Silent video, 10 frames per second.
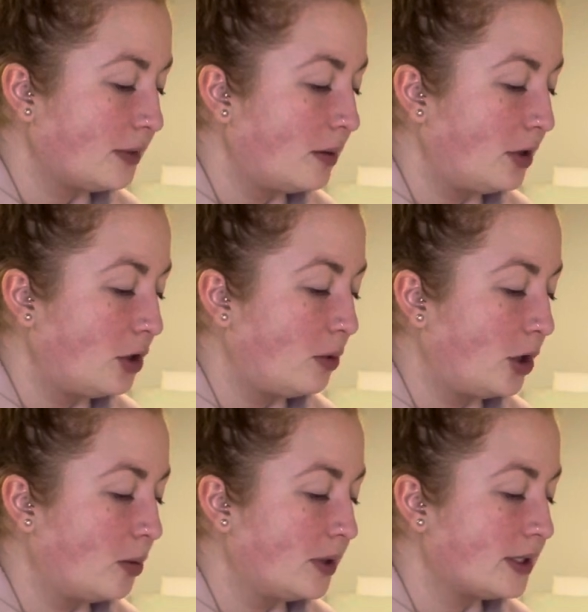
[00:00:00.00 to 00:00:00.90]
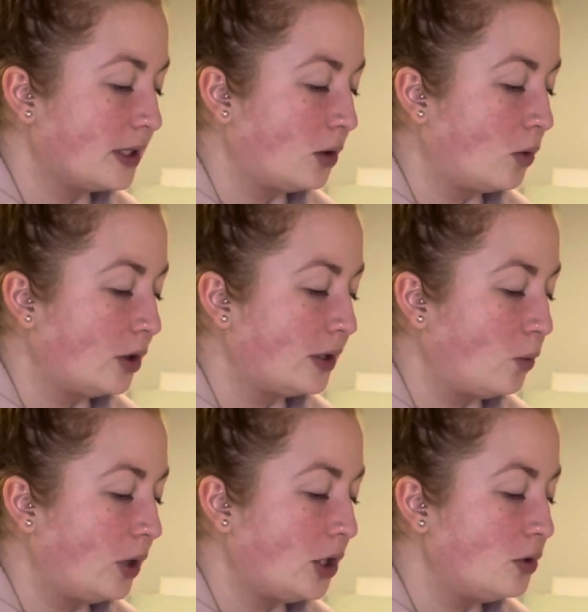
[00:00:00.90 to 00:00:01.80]
about your purpose in the world and
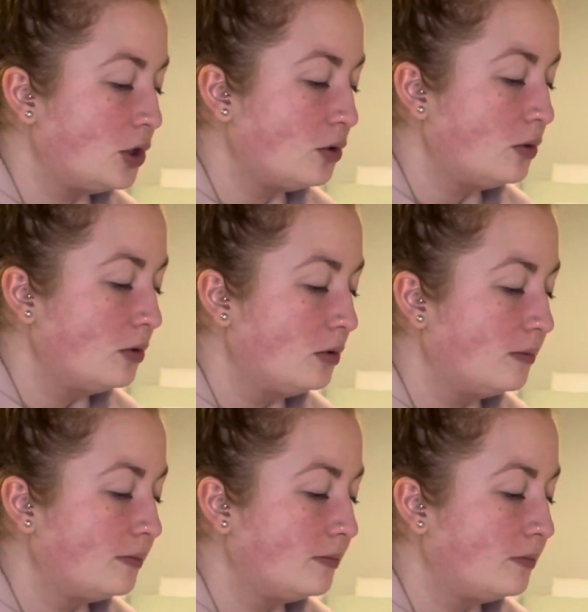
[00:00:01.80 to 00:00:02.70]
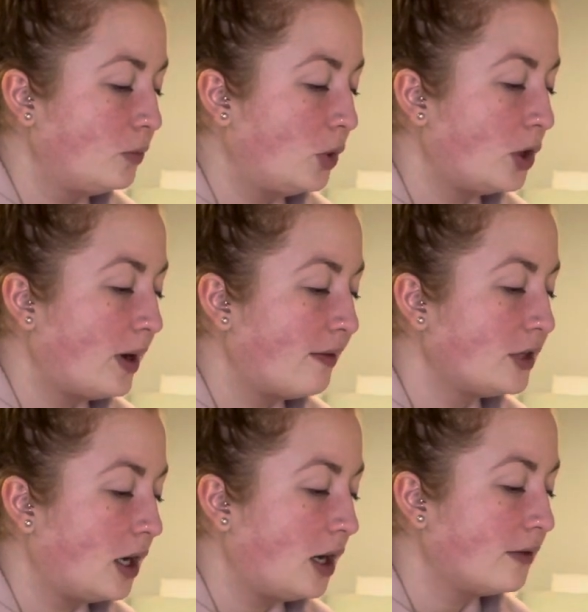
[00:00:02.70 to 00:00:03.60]
what you do, what you have
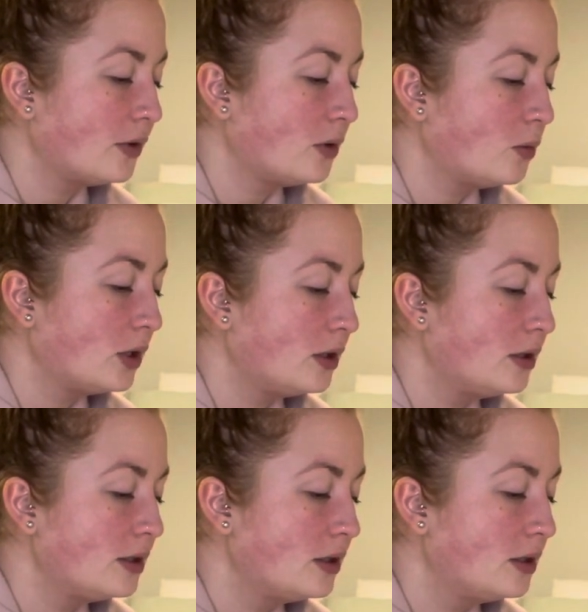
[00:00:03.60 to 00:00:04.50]
to offer the world.